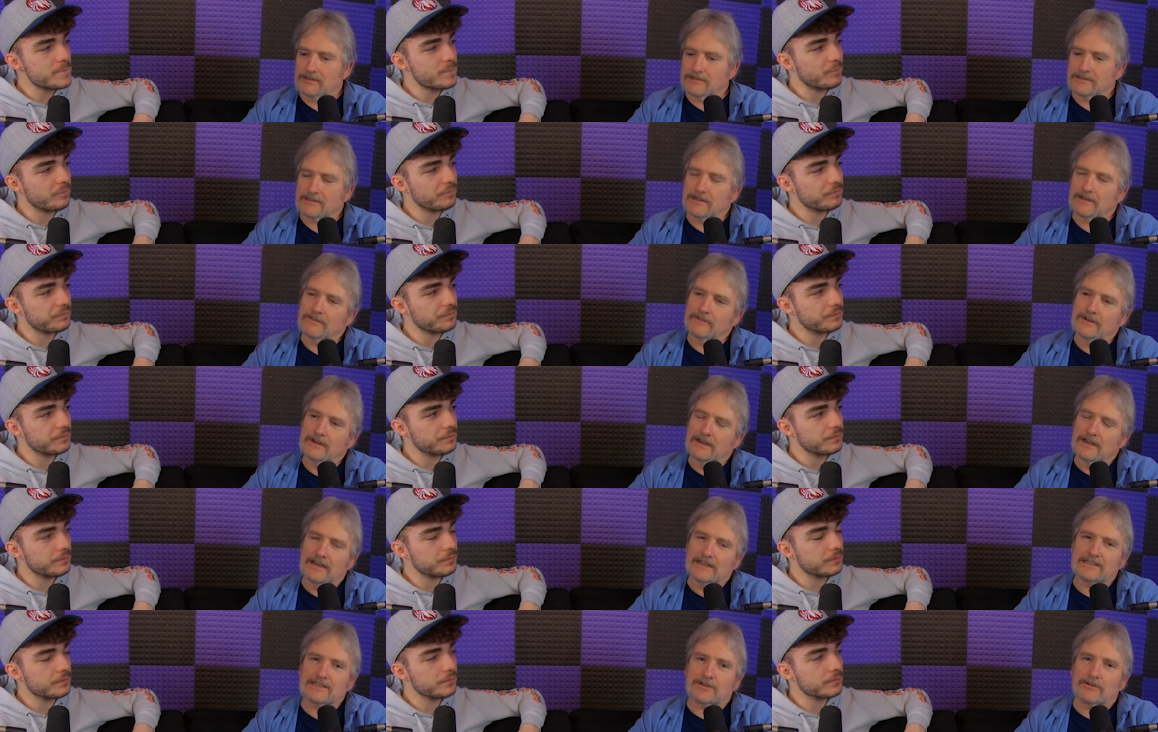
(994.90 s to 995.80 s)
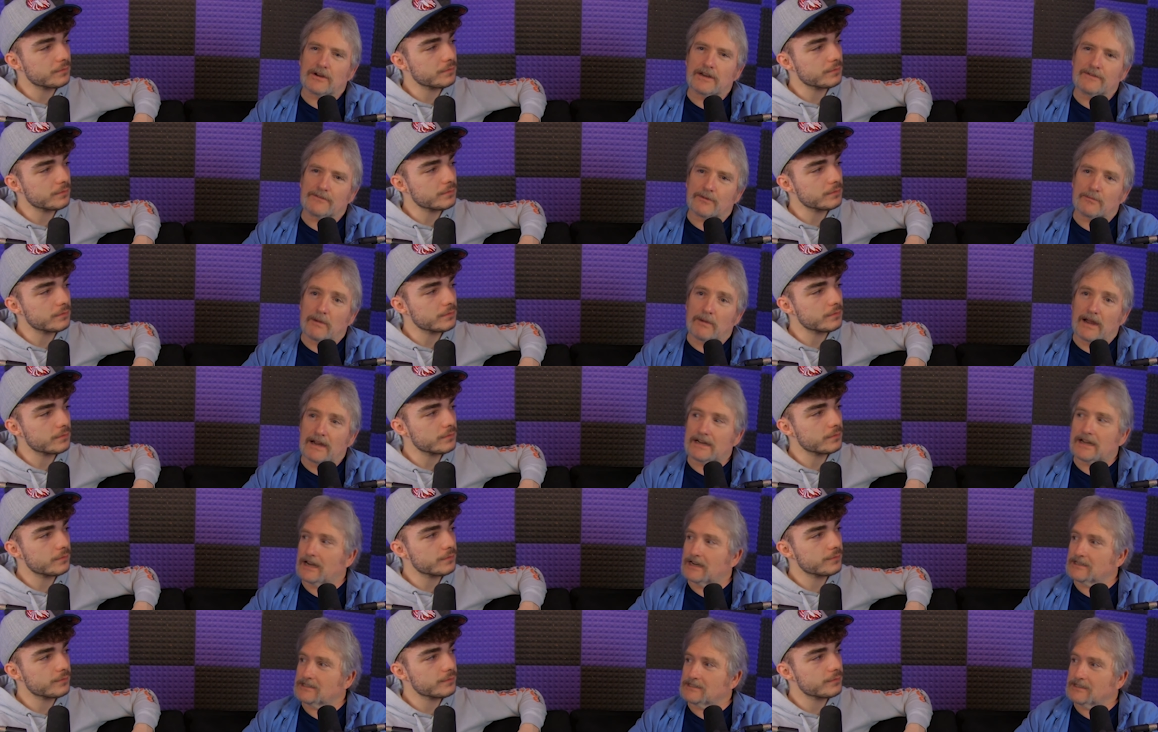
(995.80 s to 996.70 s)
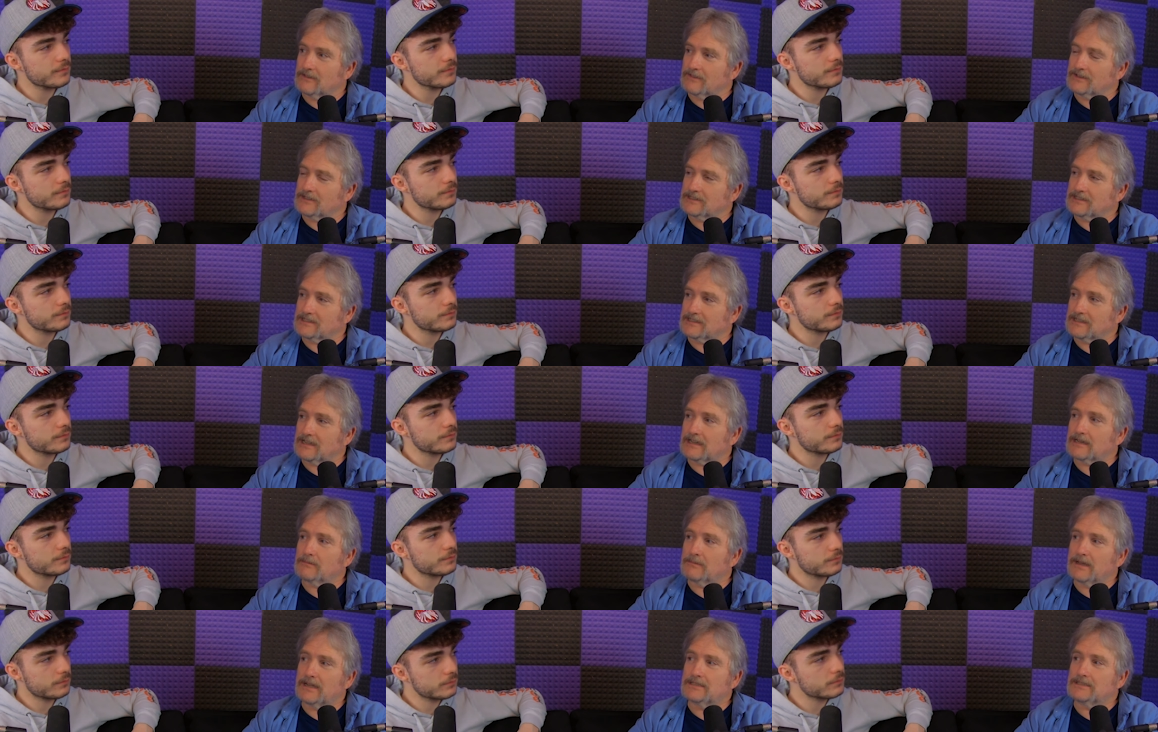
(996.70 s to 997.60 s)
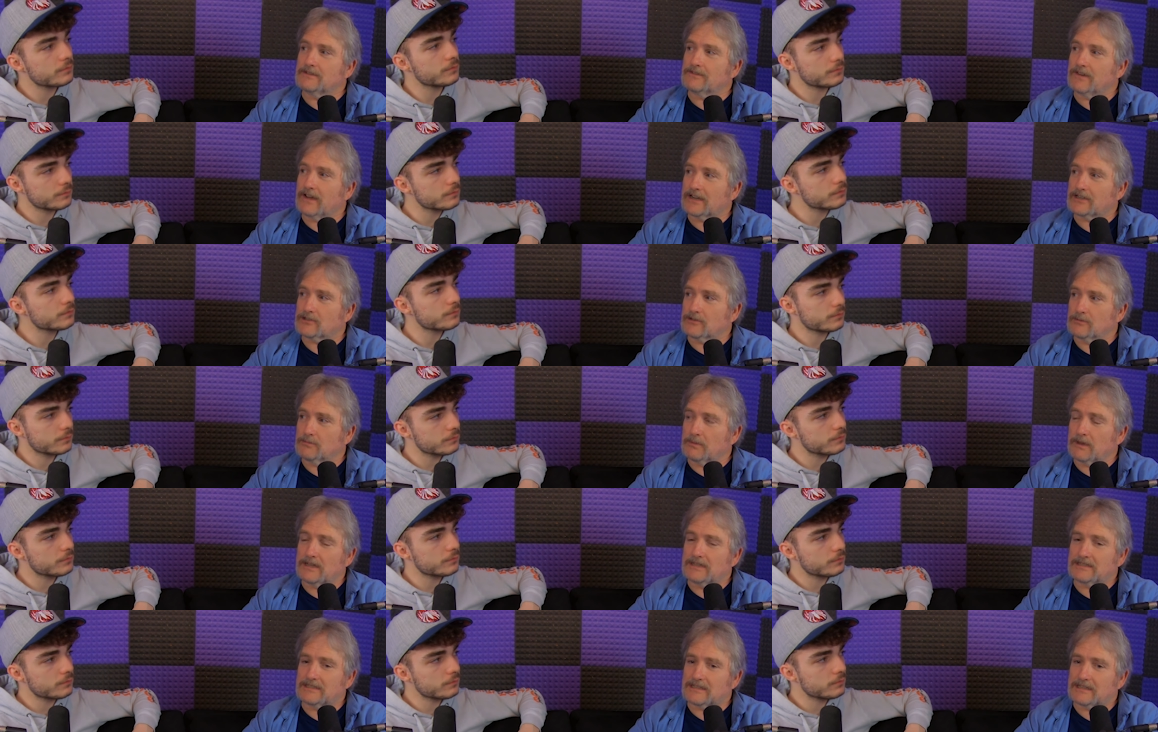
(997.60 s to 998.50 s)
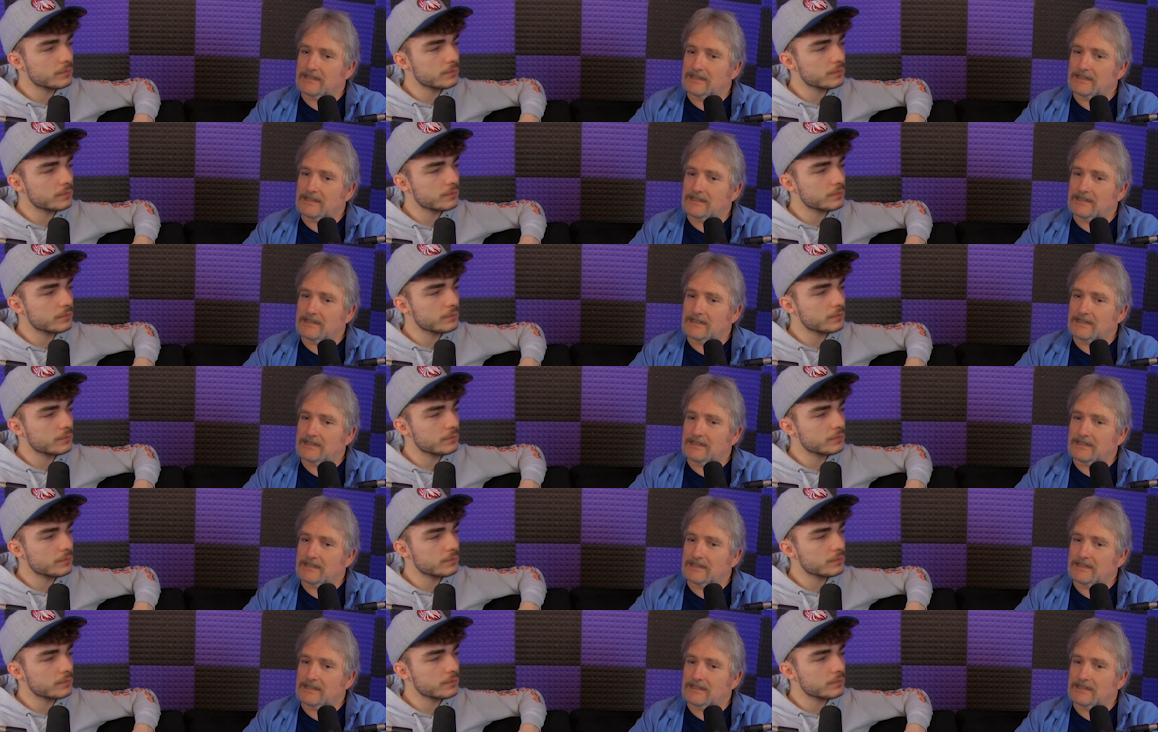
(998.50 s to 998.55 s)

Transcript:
Speaker 1: and stuff. It's great for my kind of stuff because it's like a manufactured based